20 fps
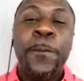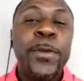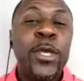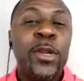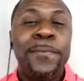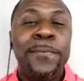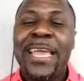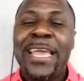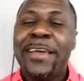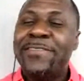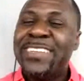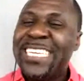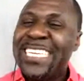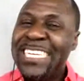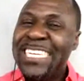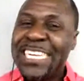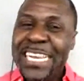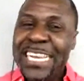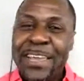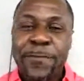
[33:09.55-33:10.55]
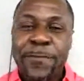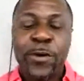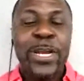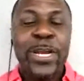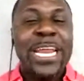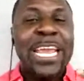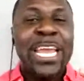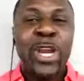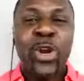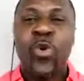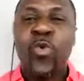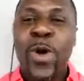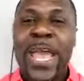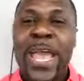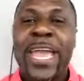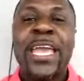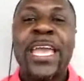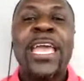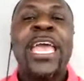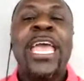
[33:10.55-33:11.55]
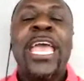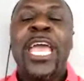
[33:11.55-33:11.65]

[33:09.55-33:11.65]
you to be able to deliver it in a way